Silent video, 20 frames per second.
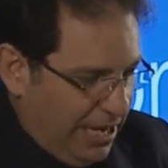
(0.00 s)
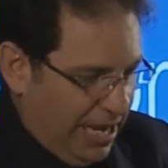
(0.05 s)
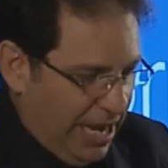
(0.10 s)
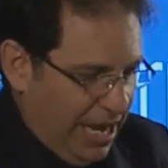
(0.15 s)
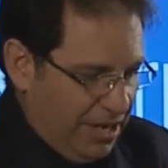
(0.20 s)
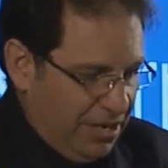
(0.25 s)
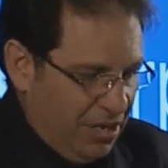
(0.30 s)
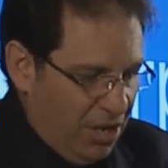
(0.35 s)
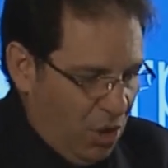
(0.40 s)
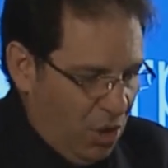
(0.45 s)

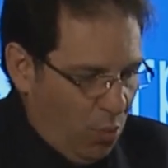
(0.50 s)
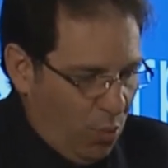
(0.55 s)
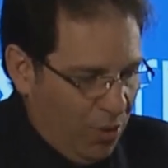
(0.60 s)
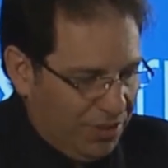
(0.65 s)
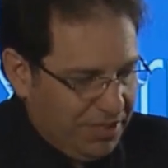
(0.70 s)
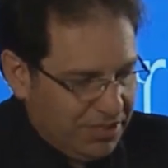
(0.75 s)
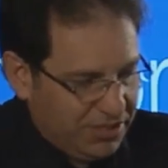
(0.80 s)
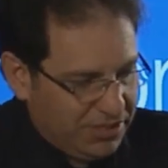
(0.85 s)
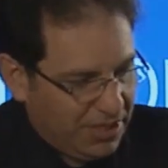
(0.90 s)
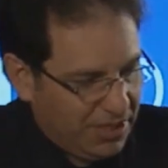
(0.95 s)
And
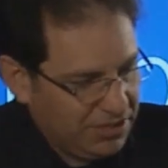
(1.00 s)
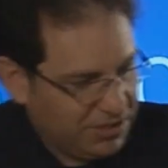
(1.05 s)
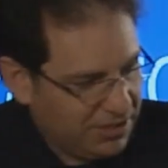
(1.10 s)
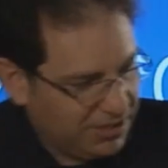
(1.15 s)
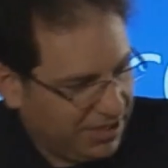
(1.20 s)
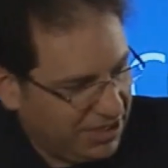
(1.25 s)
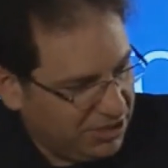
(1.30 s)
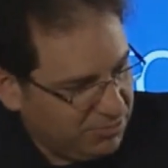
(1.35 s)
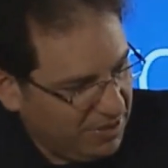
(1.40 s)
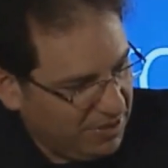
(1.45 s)
what this does
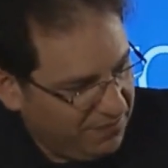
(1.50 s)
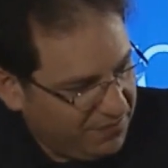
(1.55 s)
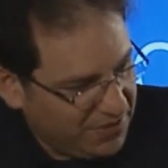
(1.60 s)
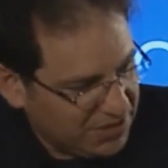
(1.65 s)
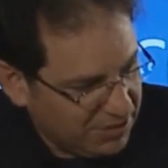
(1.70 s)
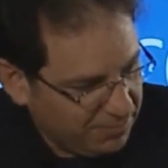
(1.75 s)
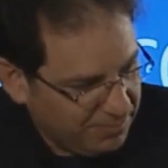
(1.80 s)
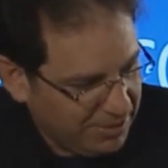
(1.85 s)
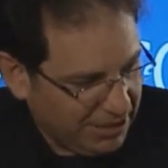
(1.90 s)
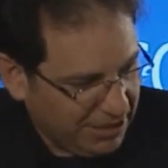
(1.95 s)
is it gives me
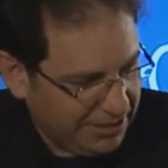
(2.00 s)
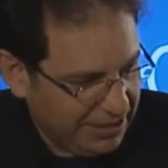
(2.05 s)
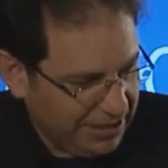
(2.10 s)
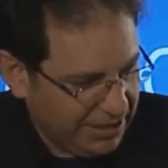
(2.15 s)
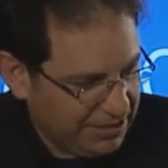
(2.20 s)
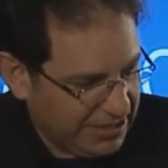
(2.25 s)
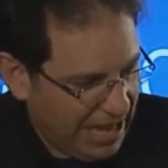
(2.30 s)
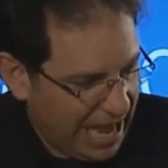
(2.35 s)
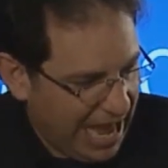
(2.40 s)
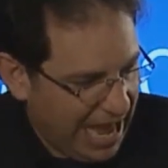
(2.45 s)

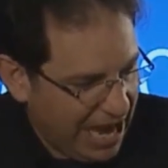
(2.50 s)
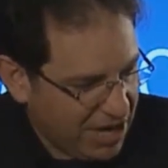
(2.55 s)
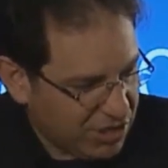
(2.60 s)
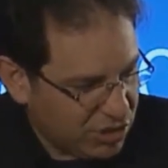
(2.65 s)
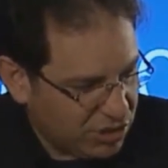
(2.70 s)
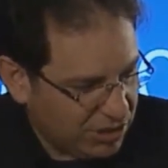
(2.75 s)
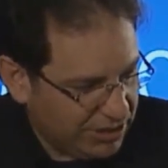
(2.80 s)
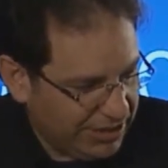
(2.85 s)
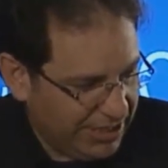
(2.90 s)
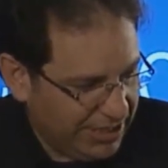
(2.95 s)
visibility to
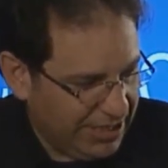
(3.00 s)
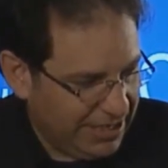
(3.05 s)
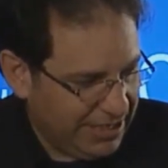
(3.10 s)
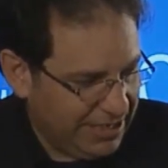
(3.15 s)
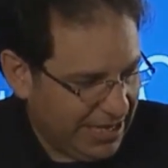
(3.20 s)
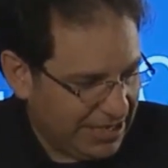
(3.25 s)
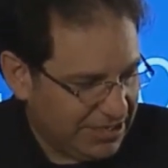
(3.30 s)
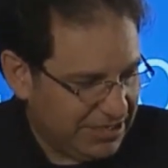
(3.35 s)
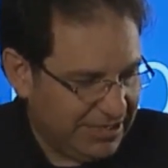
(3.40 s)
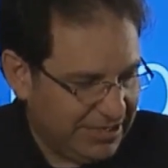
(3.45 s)
actually
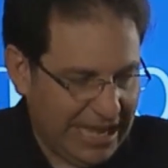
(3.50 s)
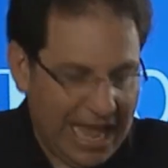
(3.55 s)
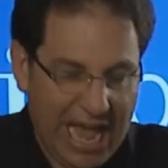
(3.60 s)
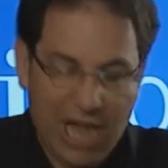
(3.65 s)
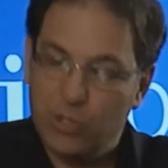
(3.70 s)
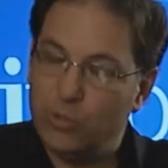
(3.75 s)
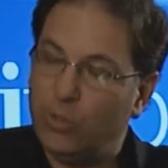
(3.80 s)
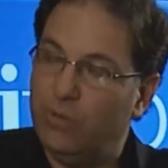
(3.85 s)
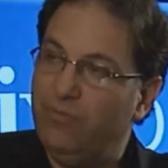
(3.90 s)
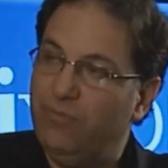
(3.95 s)
get to the
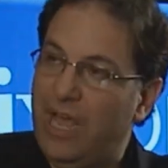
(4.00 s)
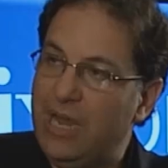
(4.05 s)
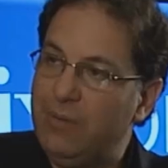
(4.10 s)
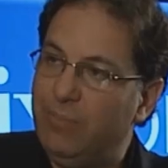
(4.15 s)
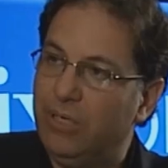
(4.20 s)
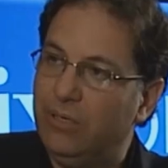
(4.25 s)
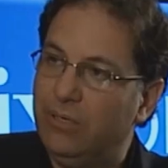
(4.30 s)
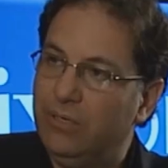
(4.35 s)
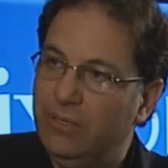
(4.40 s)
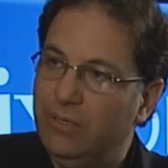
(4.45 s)
actual
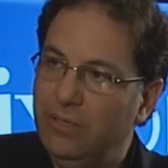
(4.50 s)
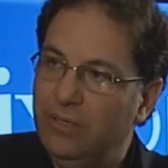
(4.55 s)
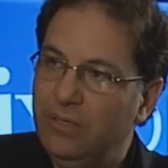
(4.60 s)
fiber.